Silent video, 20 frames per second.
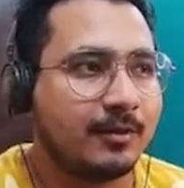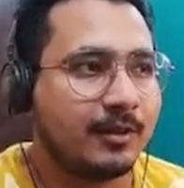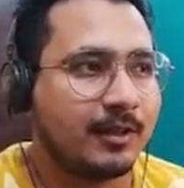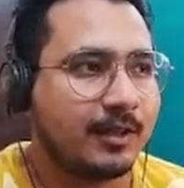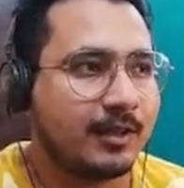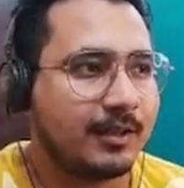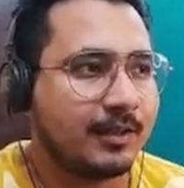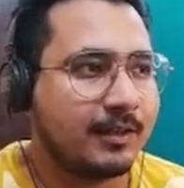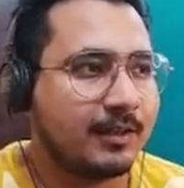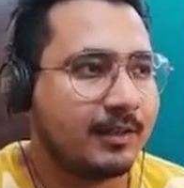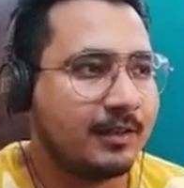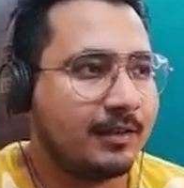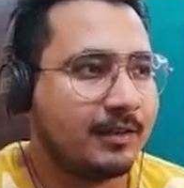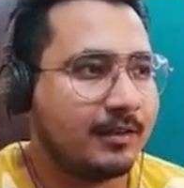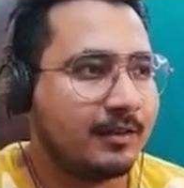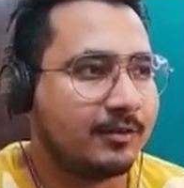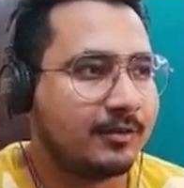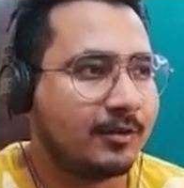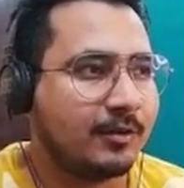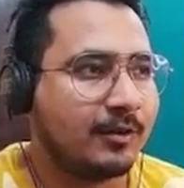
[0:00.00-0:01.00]
Okay,
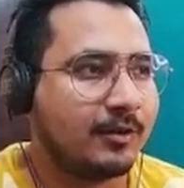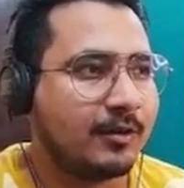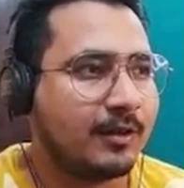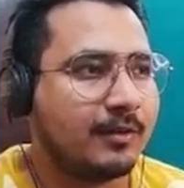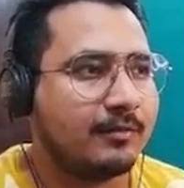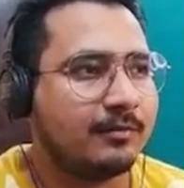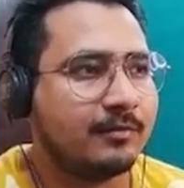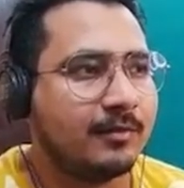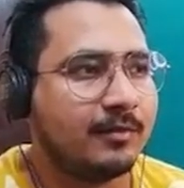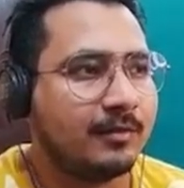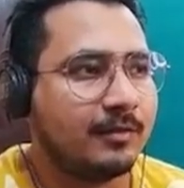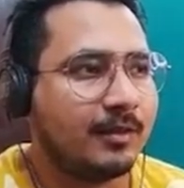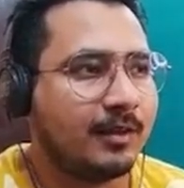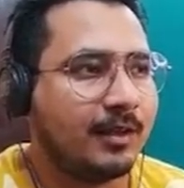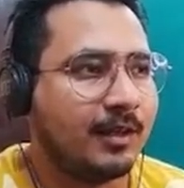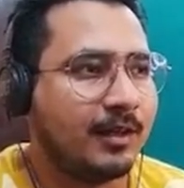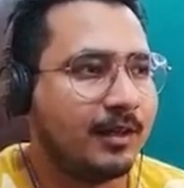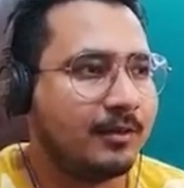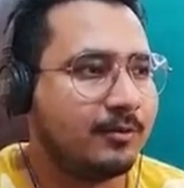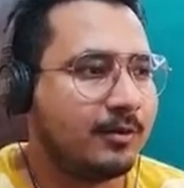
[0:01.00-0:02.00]
so you can
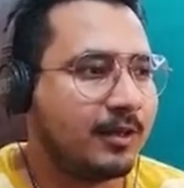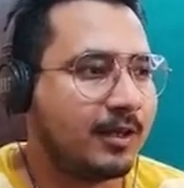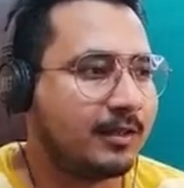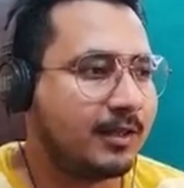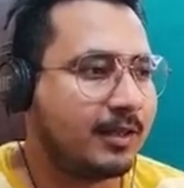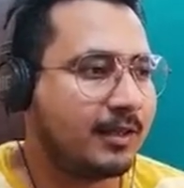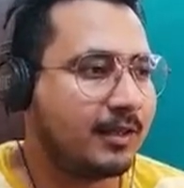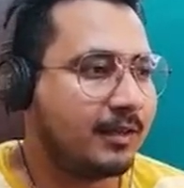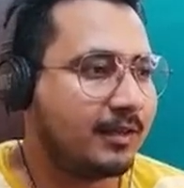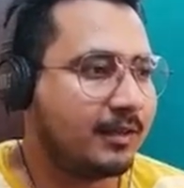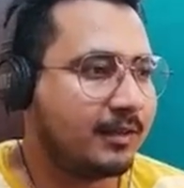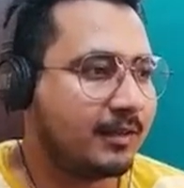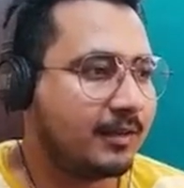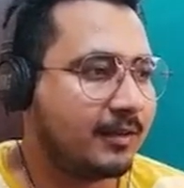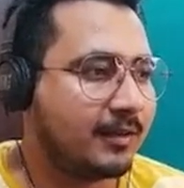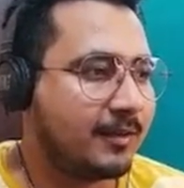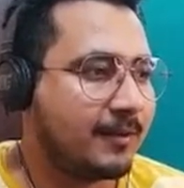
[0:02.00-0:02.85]
do that thing later.